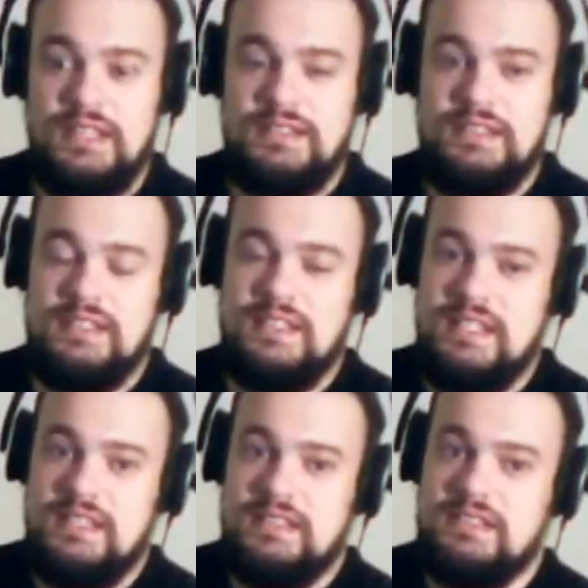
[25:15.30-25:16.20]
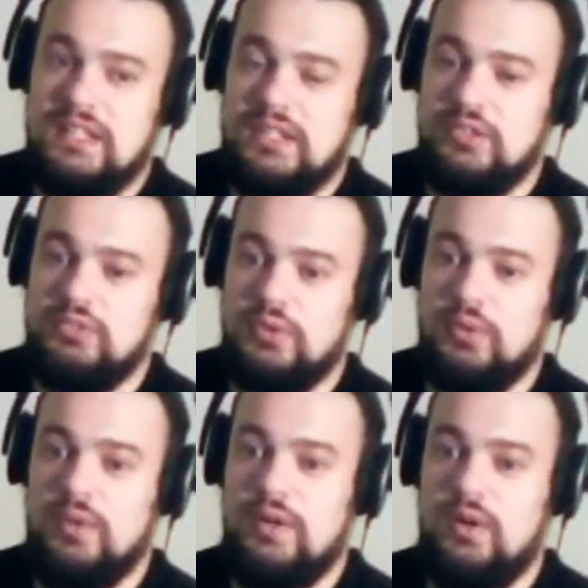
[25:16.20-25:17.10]
that he is like
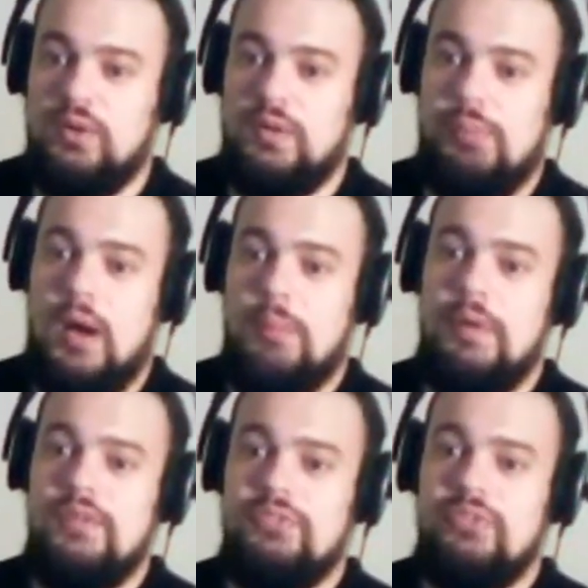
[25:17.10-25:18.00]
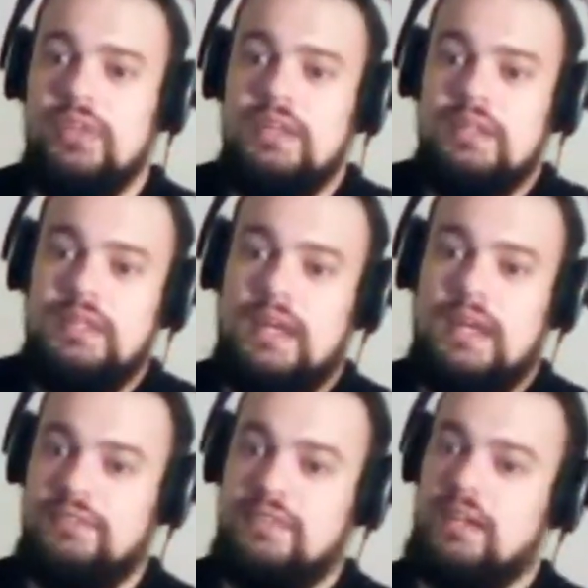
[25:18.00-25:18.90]
controlling all the Papas
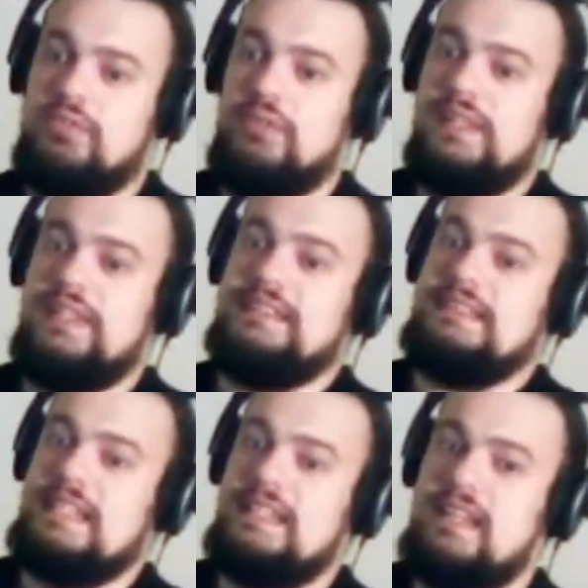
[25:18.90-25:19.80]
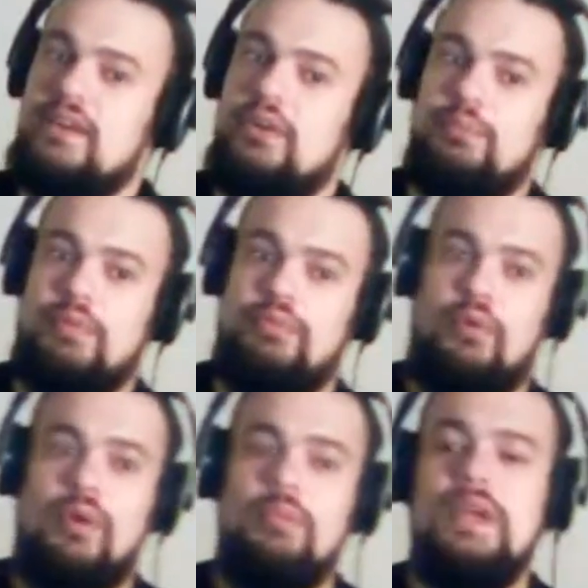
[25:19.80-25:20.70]
and not really singing or
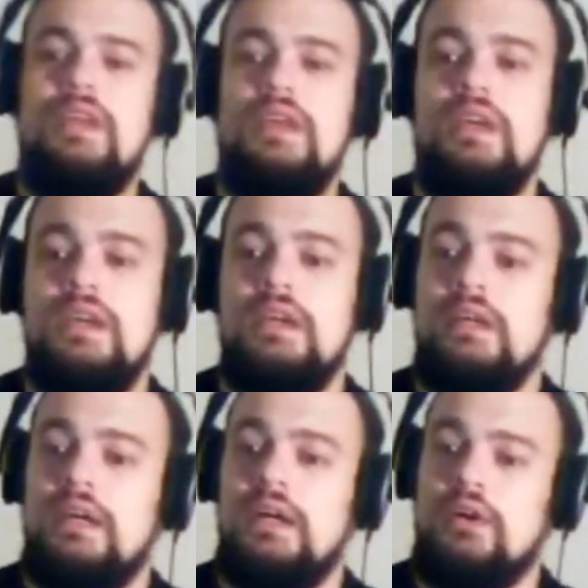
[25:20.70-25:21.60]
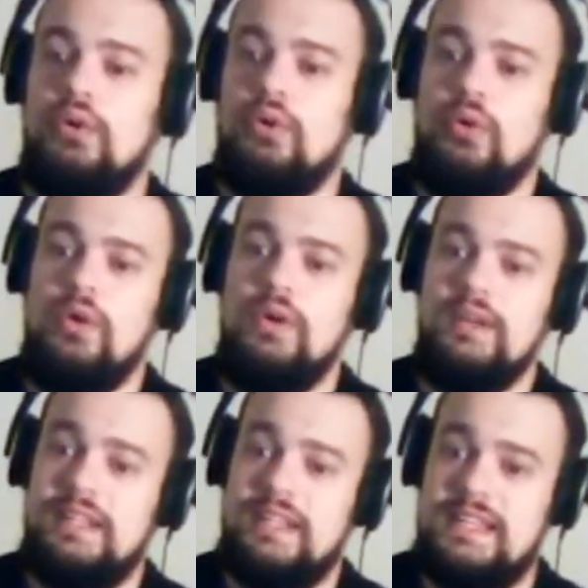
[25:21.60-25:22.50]
performing,
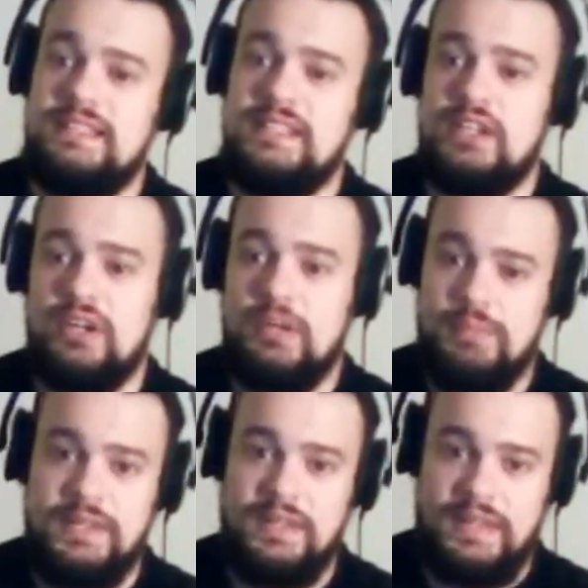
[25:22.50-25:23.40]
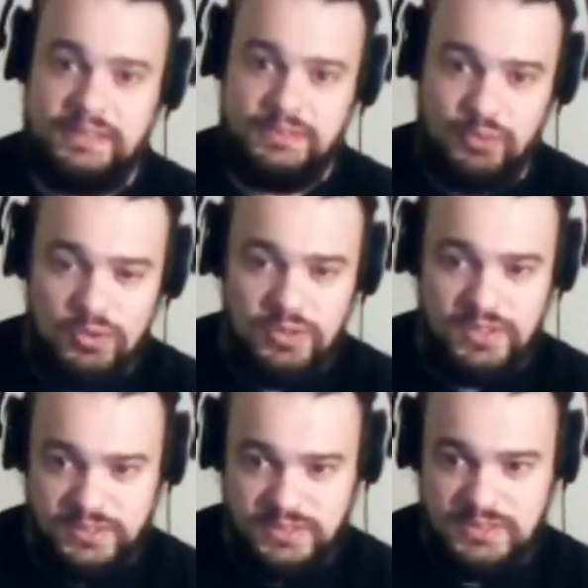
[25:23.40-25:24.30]
or is he gonna be the next
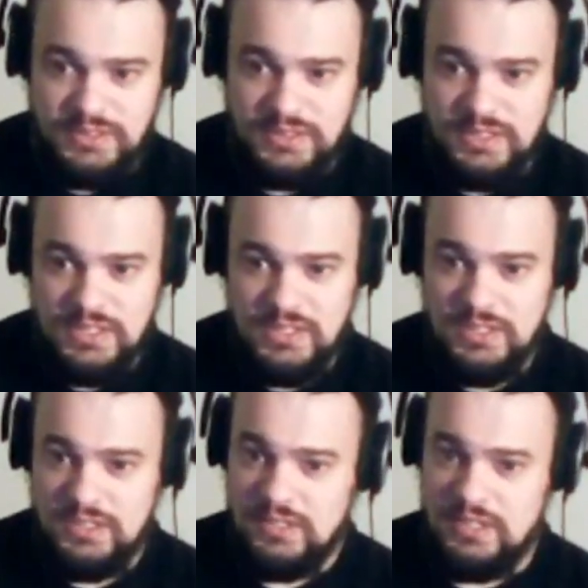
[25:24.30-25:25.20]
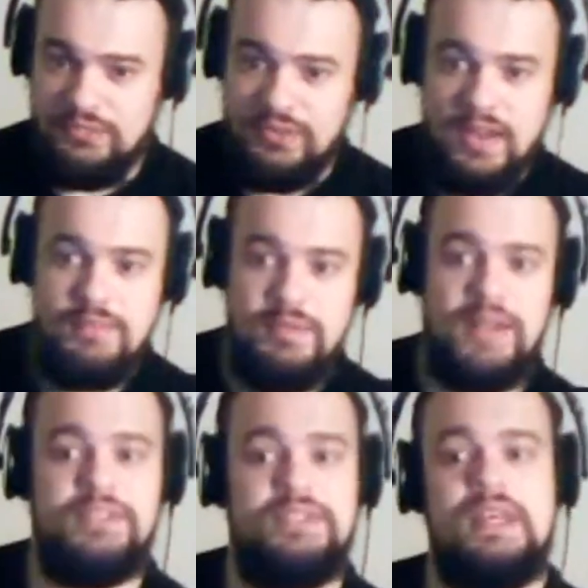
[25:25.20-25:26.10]
vocalist? If I
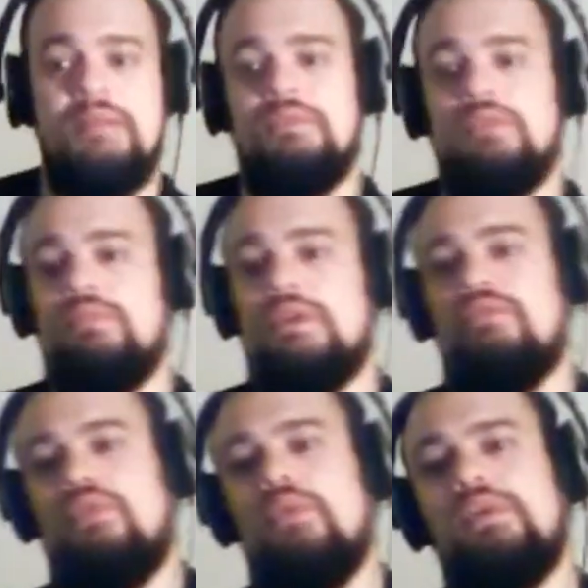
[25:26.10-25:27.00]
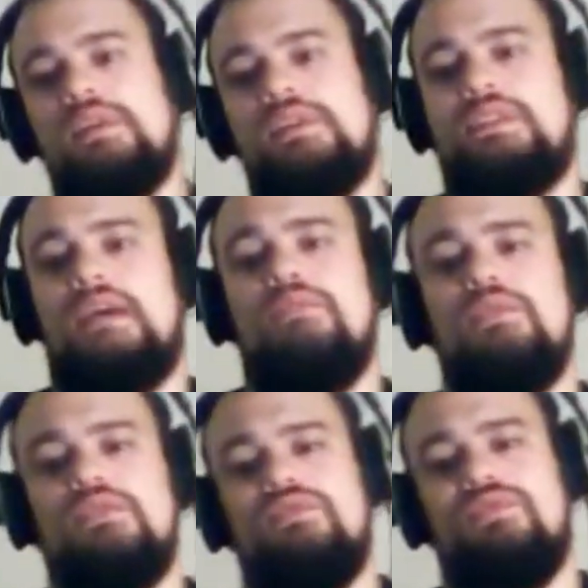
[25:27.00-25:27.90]
imagine him to be a vocalist, I
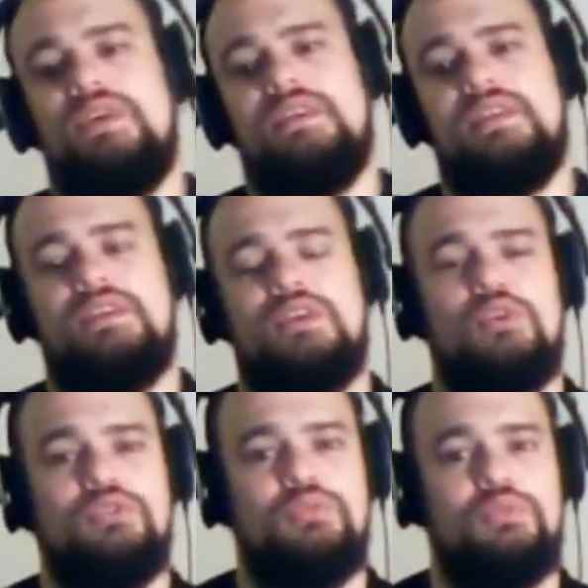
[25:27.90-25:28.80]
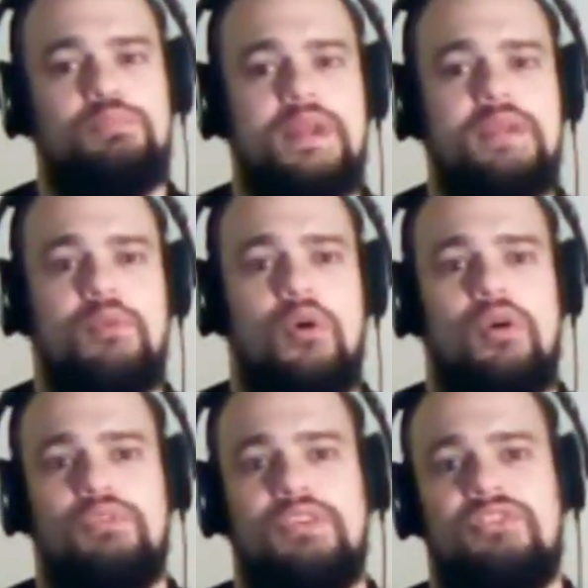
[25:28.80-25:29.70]
would think that Ghost would bring more
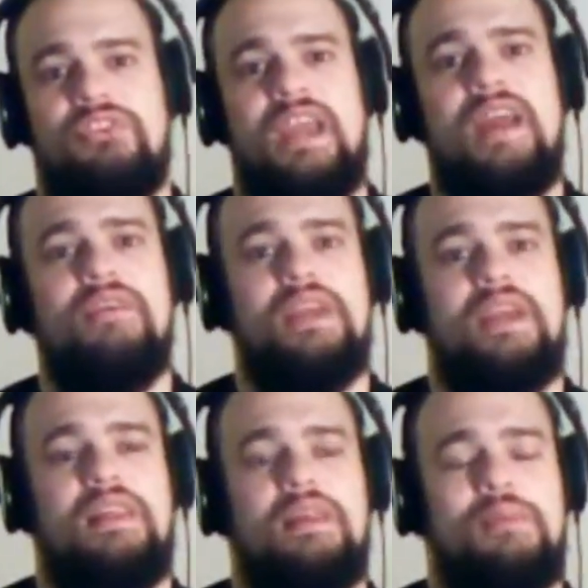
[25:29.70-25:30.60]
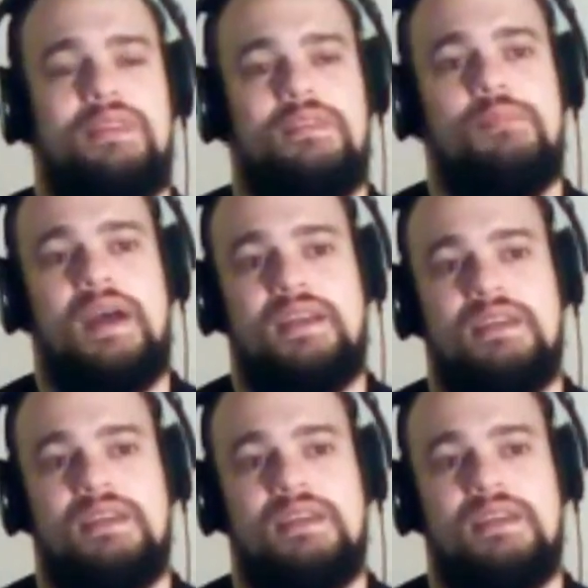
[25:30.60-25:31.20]
of the scary element back.